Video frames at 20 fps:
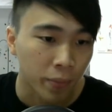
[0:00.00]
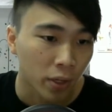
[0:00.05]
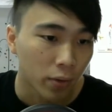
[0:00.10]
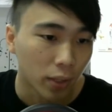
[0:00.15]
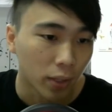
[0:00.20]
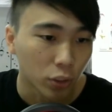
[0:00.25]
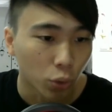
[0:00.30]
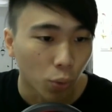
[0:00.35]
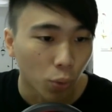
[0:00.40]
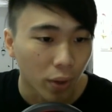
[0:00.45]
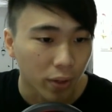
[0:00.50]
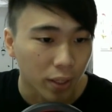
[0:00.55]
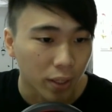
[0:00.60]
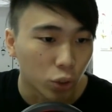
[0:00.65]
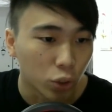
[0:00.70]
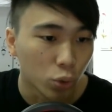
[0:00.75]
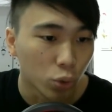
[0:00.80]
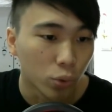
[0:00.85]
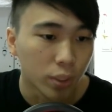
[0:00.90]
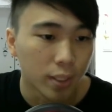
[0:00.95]
Right, so what you
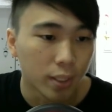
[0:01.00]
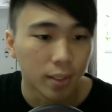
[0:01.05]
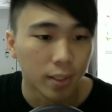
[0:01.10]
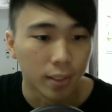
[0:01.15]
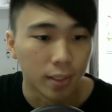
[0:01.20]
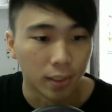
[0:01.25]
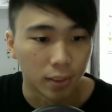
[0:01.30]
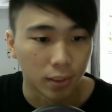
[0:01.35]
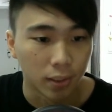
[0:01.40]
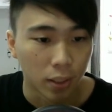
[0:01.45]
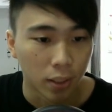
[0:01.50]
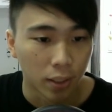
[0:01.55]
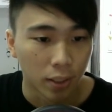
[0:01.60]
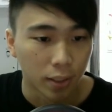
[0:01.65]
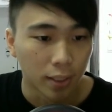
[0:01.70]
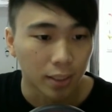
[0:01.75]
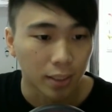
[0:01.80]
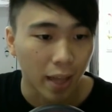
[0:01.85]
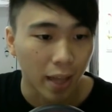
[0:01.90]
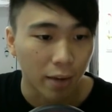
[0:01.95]
can do here is
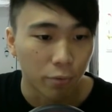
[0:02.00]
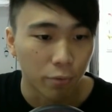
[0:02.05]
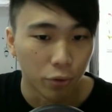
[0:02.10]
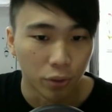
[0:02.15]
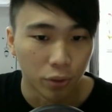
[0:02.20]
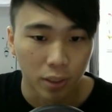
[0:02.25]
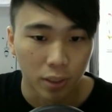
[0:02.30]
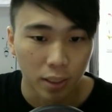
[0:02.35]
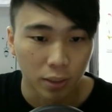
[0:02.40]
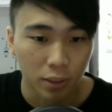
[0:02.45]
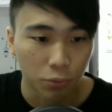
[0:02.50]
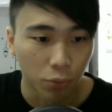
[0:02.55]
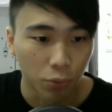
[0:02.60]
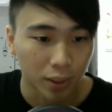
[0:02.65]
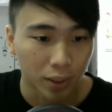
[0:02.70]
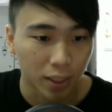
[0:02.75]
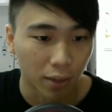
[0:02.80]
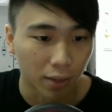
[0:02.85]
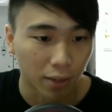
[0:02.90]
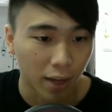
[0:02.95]
these light runes, this
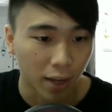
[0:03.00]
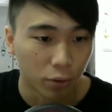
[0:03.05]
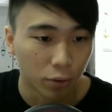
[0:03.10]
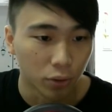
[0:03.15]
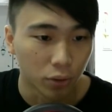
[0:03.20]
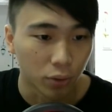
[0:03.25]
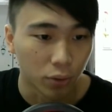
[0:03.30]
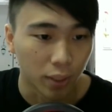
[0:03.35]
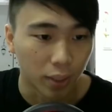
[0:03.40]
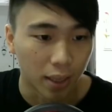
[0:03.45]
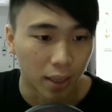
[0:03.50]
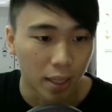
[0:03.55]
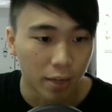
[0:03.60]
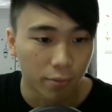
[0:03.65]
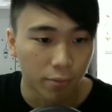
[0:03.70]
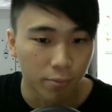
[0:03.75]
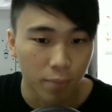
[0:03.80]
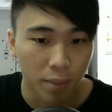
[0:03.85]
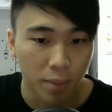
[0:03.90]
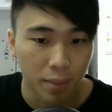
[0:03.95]
1 set of light runes, you can
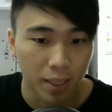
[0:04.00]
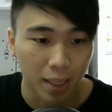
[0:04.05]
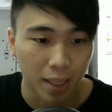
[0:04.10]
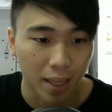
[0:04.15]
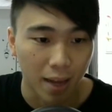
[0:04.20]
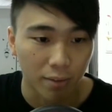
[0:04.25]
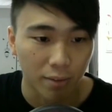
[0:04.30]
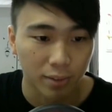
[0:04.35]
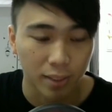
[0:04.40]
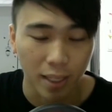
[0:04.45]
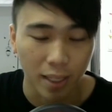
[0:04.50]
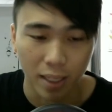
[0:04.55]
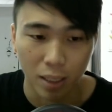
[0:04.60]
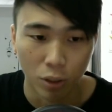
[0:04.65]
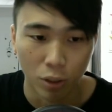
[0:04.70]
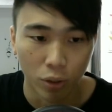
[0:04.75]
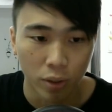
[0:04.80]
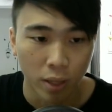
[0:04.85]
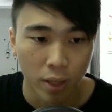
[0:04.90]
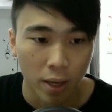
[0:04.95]
leave maybe the left side
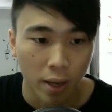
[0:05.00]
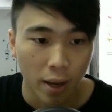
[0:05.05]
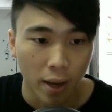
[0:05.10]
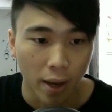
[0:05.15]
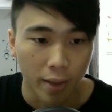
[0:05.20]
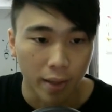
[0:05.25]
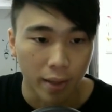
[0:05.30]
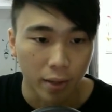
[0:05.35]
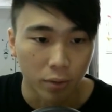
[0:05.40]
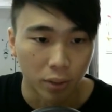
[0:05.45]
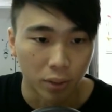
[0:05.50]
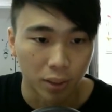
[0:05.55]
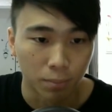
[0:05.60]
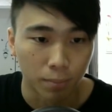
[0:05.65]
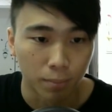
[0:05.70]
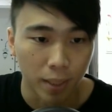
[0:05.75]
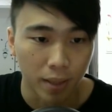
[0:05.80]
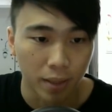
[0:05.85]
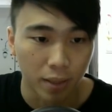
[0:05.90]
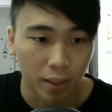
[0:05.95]
alone, and then you
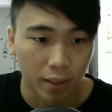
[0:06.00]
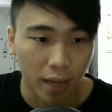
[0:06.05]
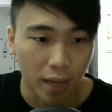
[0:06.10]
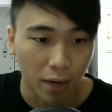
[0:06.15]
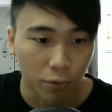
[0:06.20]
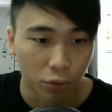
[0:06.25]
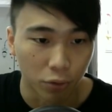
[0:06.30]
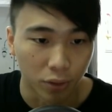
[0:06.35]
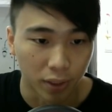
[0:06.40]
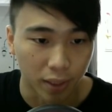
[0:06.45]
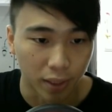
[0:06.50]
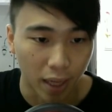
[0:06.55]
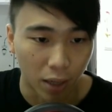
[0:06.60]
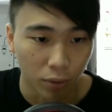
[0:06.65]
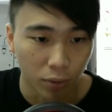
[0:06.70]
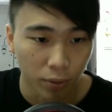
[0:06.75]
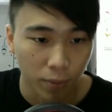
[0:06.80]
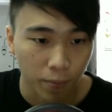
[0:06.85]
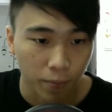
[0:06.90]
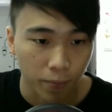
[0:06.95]
spin the dark runes
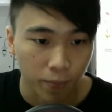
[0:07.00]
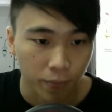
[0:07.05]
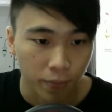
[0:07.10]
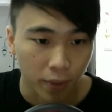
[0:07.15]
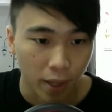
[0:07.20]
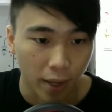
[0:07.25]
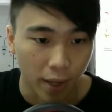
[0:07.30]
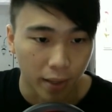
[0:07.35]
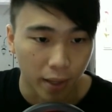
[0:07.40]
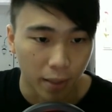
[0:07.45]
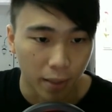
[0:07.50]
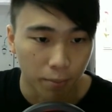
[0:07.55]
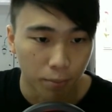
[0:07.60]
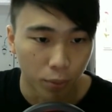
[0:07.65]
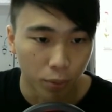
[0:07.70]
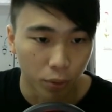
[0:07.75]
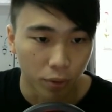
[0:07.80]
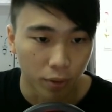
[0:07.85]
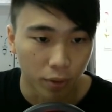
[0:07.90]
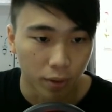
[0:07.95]
down, and then
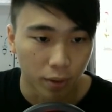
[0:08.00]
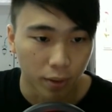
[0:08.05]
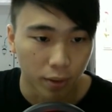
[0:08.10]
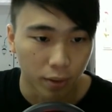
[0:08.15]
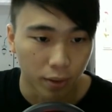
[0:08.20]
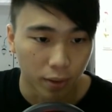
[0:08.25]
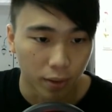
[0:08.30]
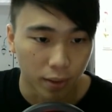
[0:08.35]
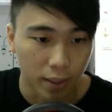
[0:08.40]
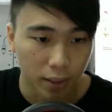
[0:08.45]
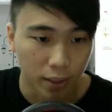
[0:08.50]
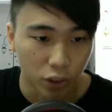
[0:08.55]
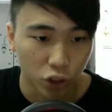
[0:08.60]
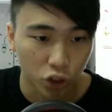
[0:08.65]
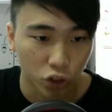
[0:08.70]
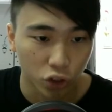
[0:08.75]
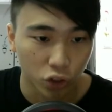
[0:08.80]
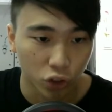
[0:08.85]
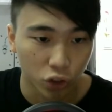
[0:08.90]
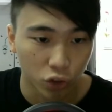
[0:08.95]
put these
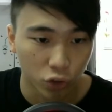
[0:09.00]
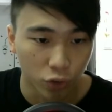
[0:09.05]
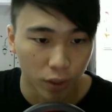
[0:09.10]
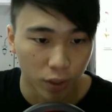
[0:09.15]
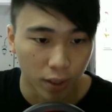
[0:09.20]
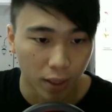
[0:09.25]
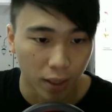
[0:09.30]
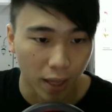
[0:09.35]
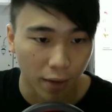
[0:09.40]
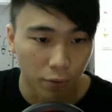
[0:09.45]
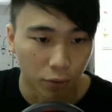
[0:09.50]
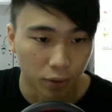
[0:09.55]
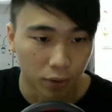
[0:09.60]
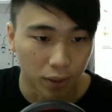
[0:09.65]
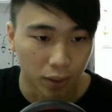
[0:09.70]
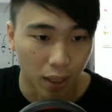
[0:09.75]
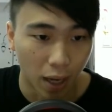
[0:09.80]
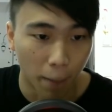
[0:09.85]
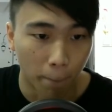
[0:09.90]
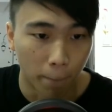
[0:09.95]
3 light
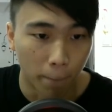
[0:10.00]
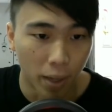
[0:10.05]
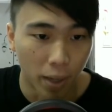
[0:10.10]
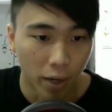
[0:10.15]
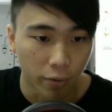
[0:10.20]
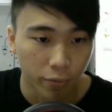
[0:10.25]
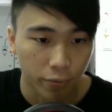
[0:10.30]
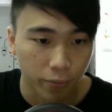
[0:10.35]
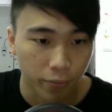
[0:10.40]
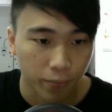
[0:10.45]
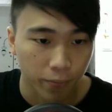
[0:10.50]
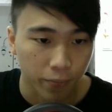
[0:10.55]
runes above.